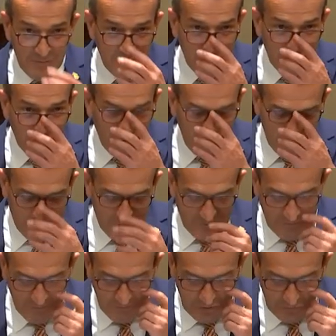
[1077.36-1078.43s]
Mr.
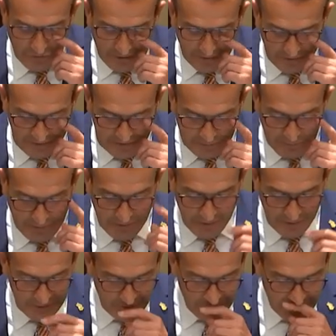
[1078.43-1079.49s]
Mr. Acting
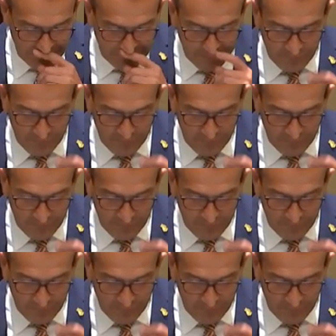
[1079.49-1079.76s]
Speaker, so